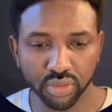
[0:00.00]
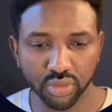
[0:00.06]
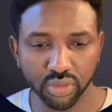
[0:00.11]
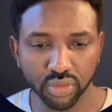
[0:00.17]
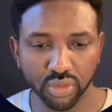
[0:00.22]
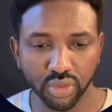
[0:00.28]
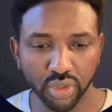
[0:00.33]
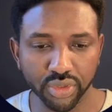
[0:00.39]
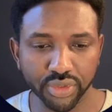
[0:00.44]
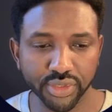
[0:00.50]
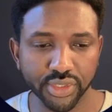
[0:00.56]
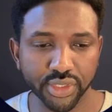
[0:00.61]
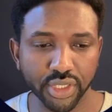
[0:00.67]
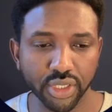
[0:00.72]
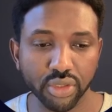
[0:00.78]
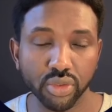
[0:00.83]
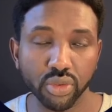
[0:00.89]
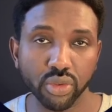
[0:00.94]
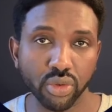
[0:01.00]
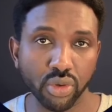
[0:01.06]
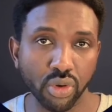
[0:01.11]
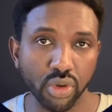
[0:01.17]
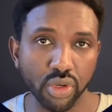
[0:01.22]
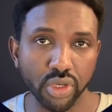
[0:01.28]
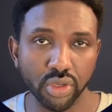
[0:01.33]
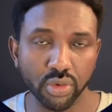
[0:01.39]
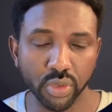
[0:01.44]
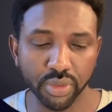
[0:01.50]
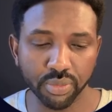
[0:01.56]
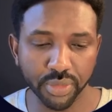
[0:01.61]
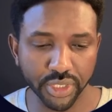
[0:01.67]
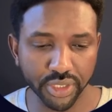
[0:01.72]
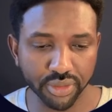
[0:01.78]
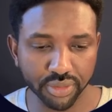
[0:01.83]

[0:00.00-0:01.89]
Don't sell your only weapon.